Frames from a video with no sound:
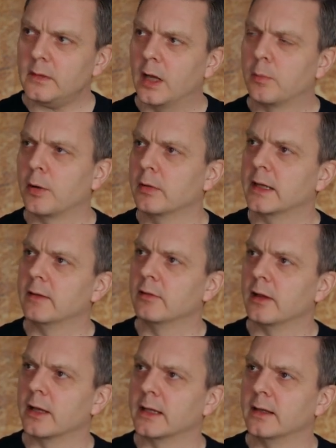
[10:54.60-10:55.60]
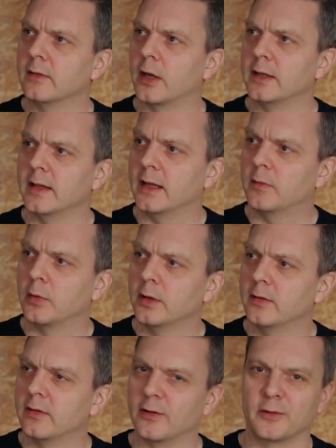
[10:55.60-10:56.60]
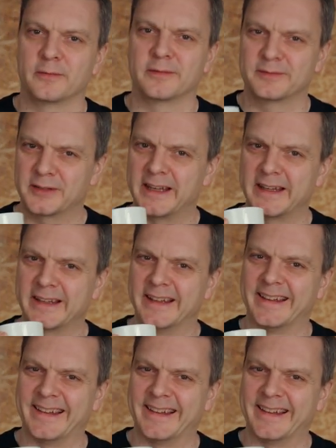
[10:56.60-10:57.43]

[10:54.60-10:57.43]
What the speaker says: I'll probably give it like 98 points. No, I'm kidding.